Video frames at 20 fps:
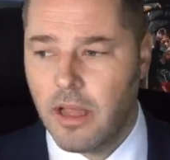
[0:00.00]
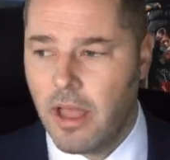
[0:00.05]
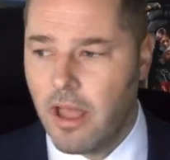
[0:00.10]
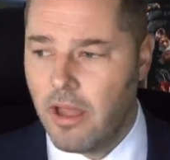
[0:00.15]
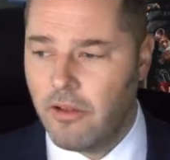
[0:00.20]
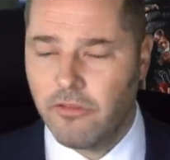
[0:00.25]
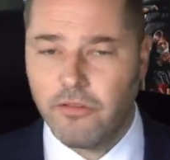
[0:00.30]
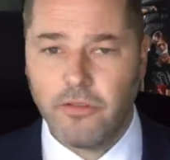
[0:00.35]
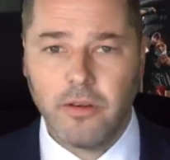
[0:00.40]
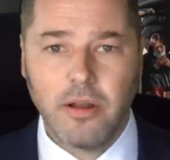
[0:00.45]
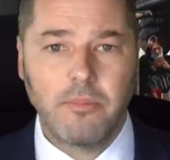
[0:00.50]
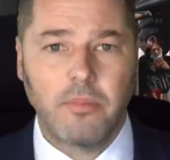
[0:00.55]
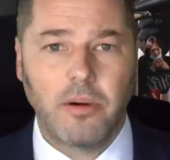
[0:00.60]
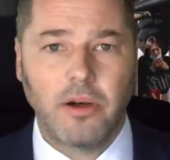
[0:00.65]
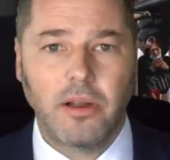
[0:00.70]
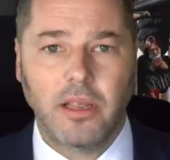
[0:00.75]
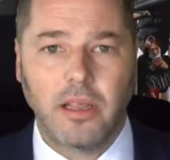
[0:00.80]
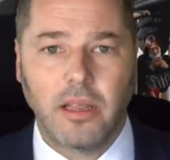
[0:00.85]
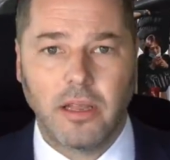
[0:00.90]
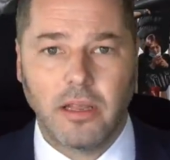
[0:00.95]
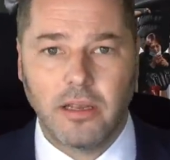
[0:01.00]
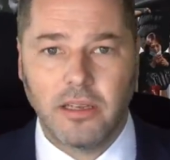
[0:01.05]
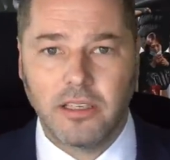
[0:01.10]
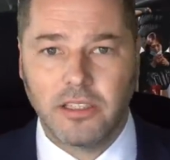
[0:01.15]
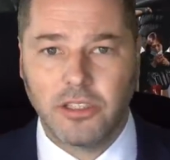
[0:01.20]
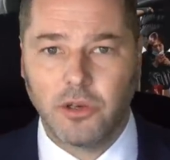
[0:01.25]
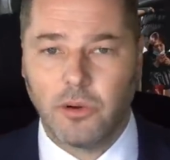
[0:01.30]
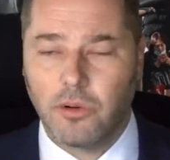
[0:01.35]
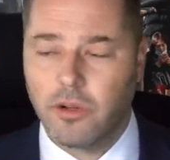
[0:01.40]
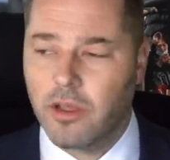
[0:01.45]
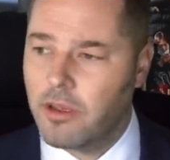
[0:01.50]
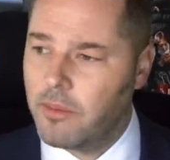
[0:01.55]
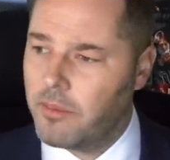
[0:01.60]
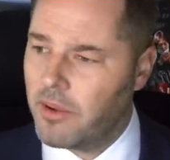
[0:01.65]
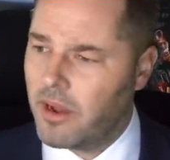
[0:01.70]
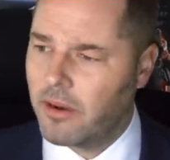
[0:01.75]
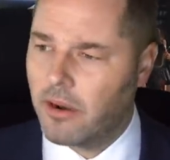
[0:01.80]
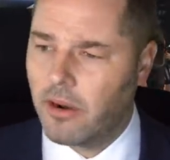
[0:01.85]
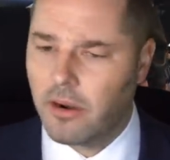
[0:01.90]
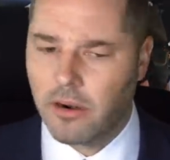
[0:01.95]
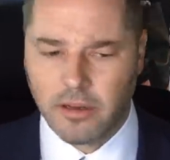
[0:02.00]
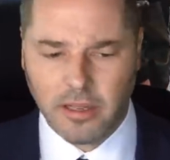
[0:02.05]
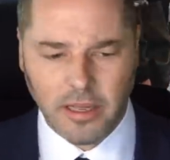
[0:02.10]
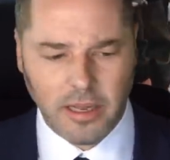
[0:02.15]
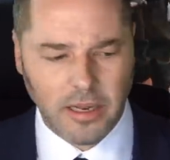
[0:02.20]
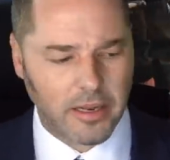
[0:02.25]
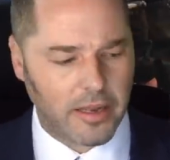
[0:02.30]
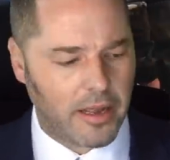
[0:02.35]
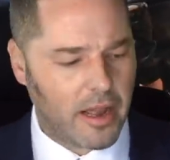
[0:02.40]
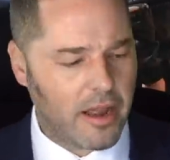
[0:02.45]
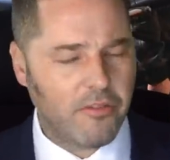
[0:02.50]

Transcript: Everybody is talking about R. Kelly.